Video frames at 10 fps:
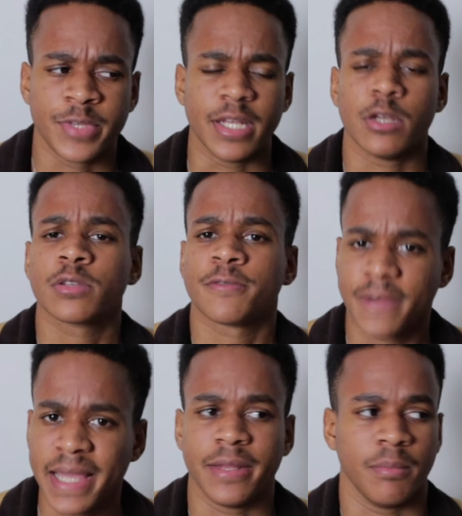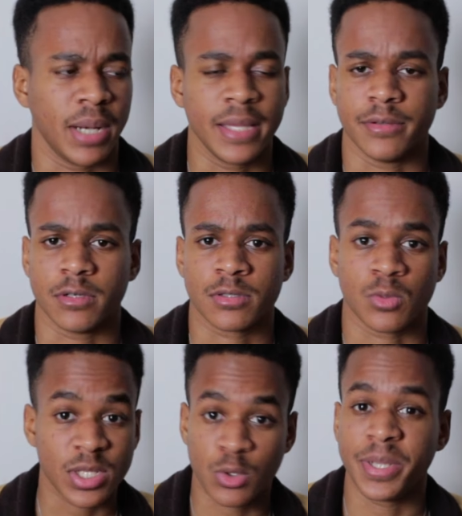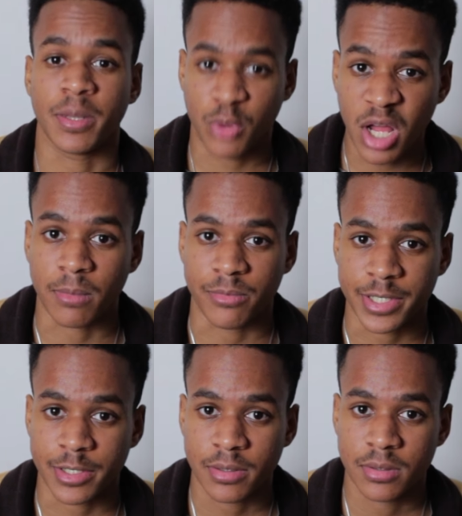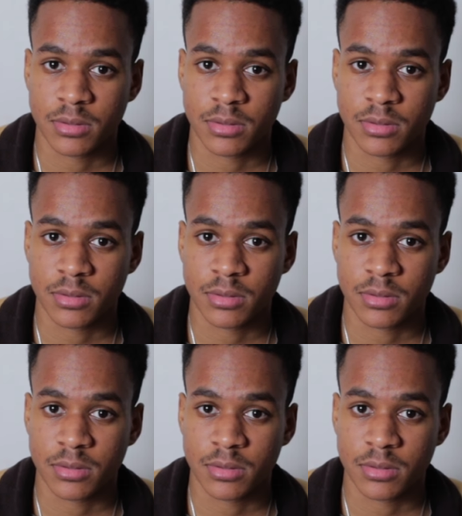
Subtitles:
he looked fine in Blender, so what could be the problem here?